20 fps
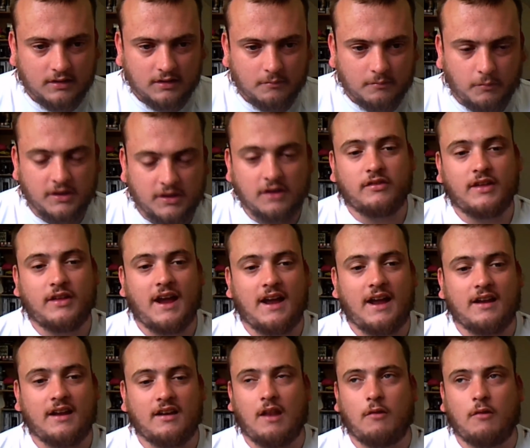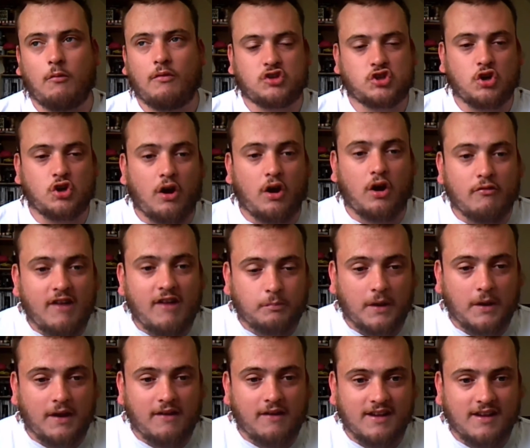but you do that with shorter rest
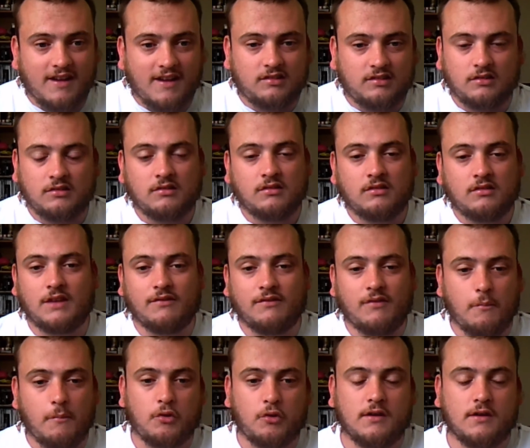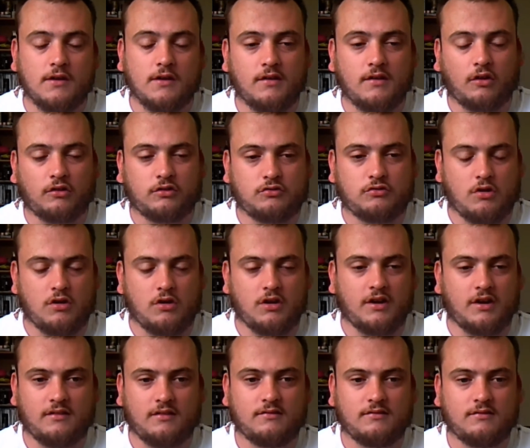periods, you've improved, you've got stronger.